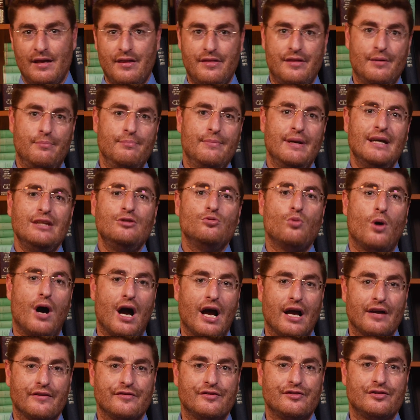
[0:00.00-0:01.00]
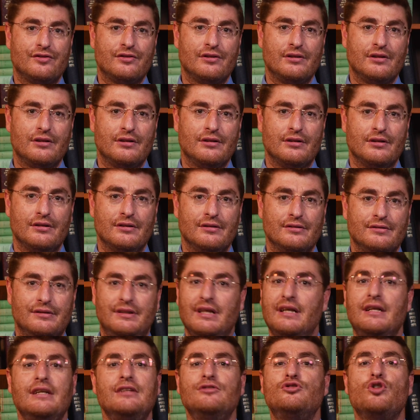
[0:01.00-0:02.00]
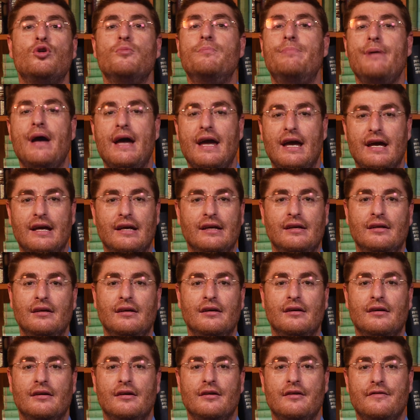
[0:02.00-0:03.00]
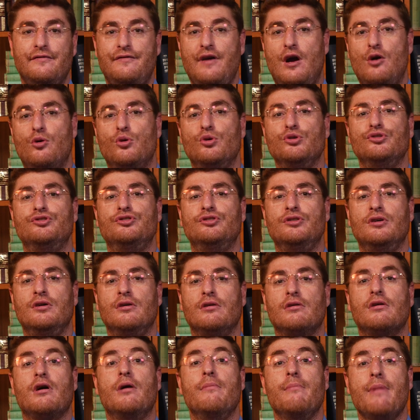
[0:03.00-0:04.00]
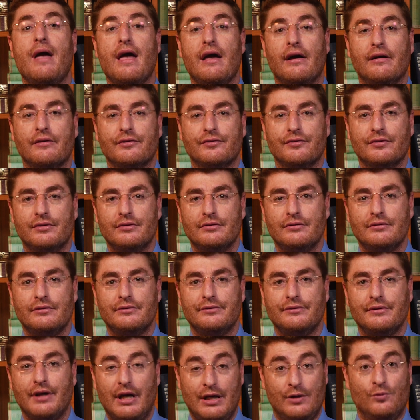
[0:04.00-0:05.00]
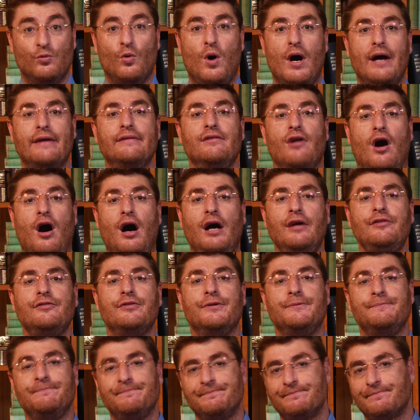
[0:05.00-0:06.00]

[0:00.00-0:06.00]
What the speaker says: The midwives didn't obey Pharaoh's command. And why not?